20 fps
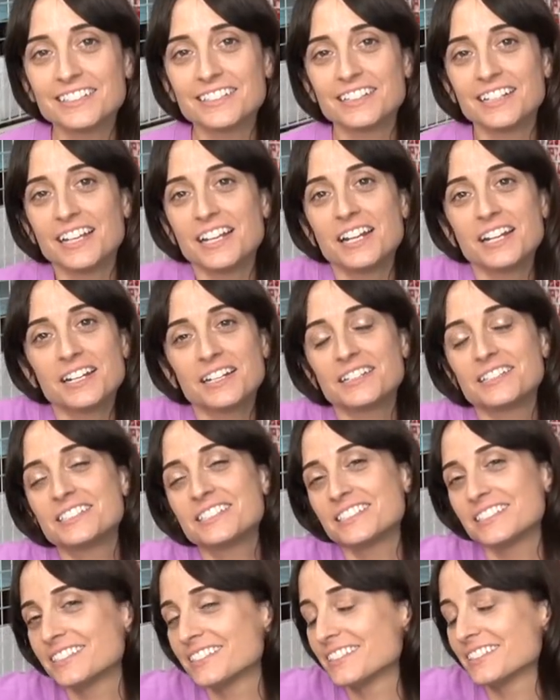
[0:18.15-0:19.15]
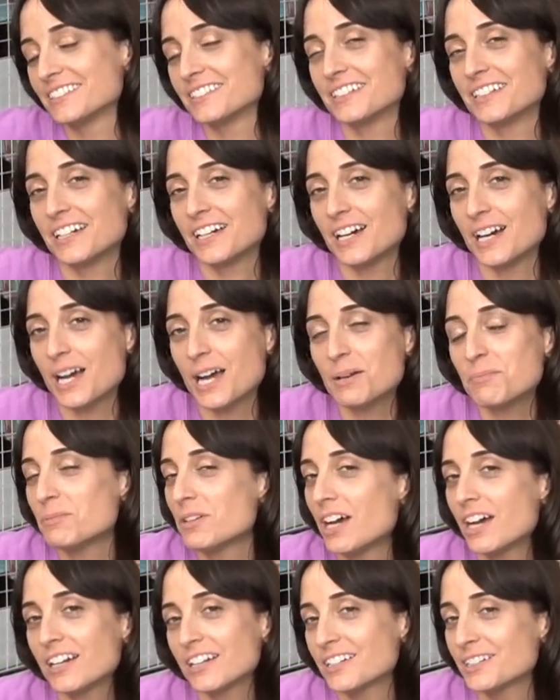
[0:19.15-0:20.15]
and I'm
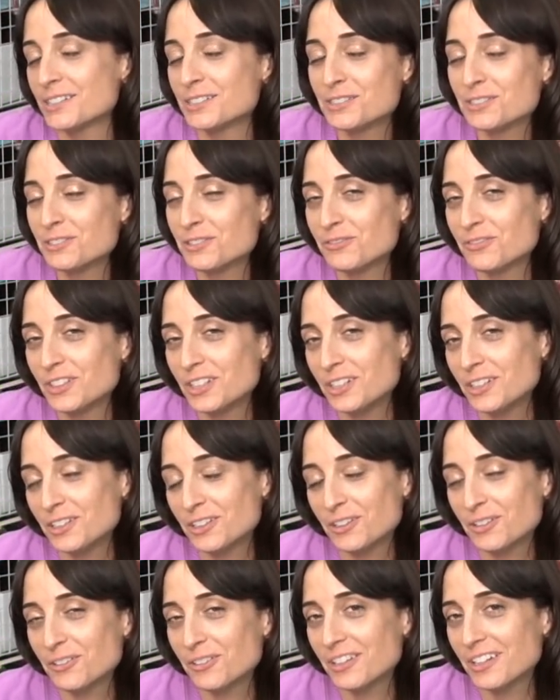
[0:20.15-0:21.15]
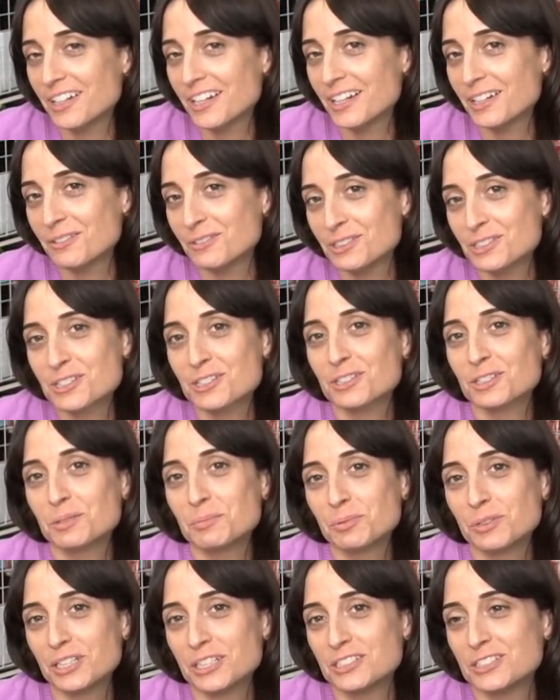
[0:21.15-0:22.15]
not gonna do the video that I originally
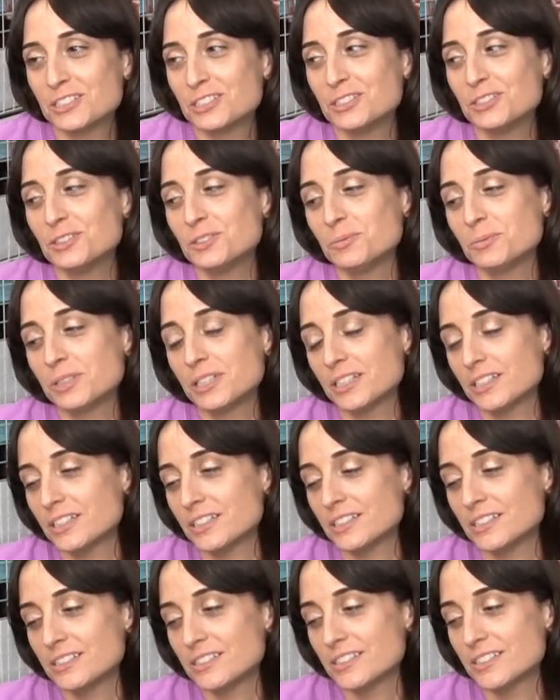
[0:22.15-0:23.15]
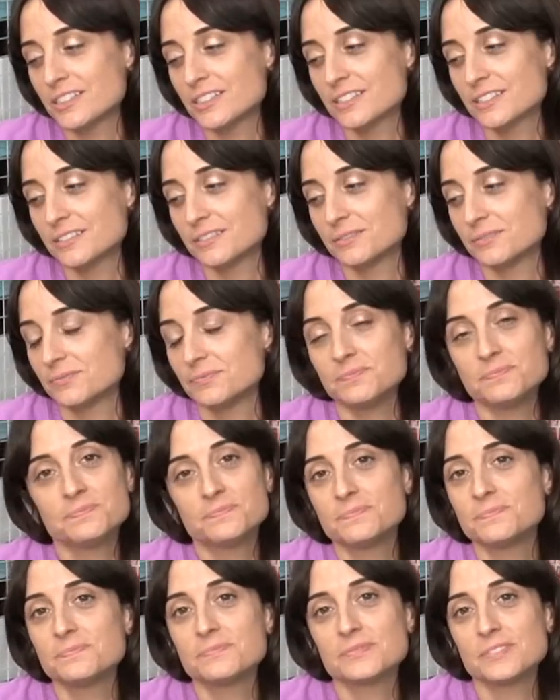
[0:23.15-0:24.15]
planned to do because
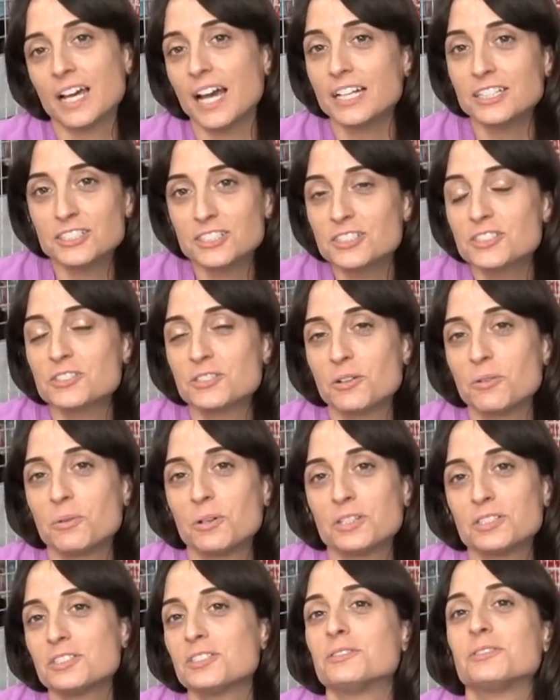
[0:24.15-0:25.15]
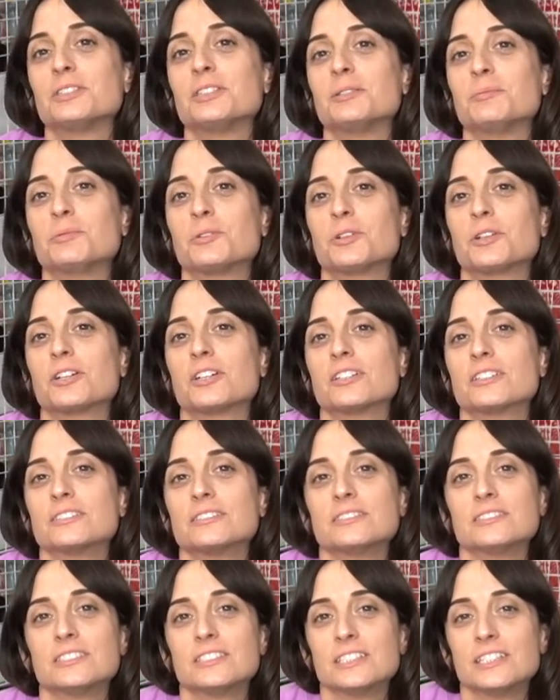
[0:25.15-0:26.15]
I just don't want to anymore.
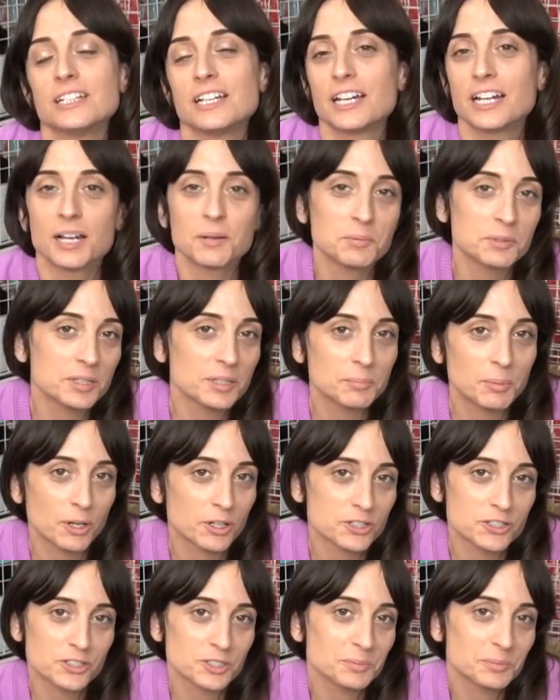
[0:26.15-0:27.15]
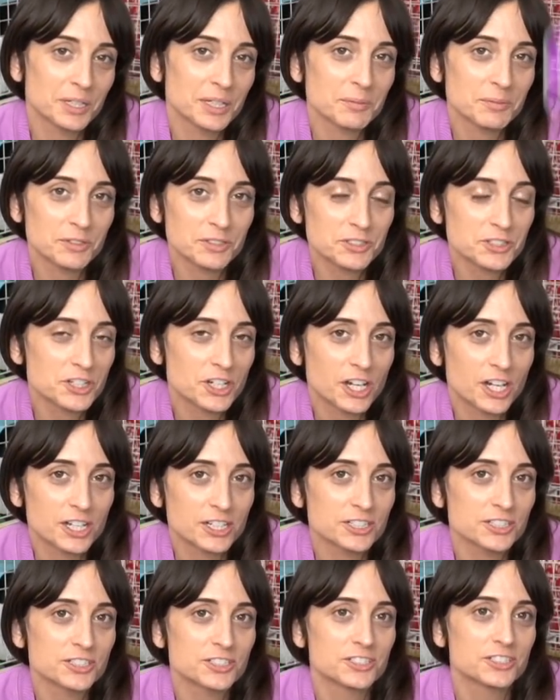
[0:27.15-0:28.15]
And I'm gonna partially blame it on
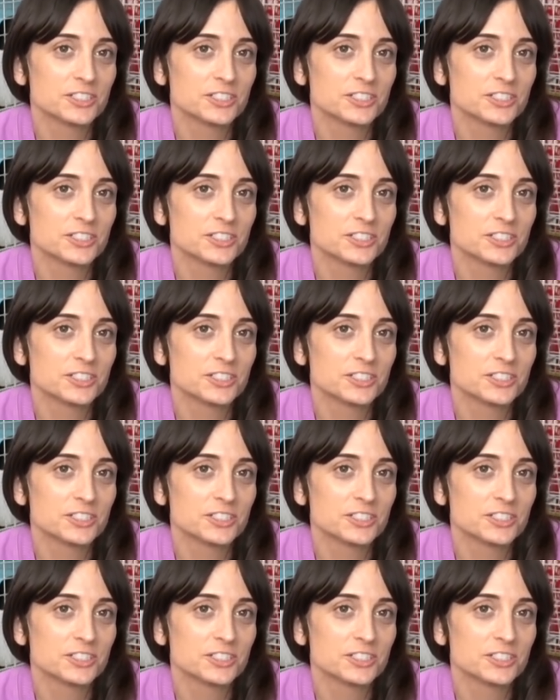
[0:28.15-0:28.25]
Josh